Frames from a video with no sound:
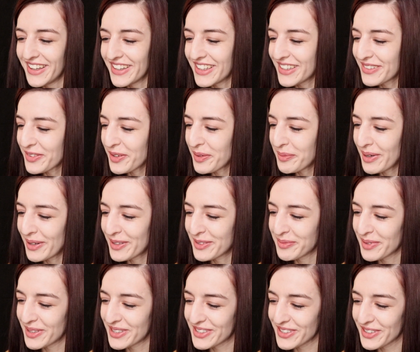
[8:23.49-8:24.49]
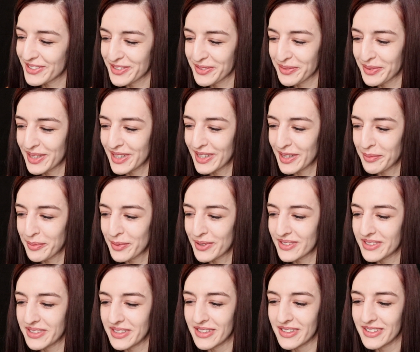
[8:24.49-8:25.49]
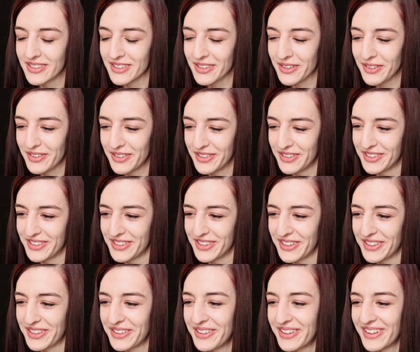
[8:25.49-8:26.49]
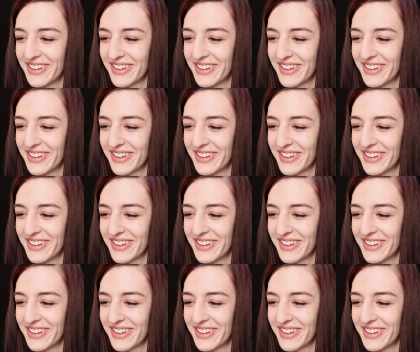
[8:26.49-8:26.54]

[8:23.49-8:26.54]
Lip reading: They've got about as much chance of winning in Brazil as Scotland do.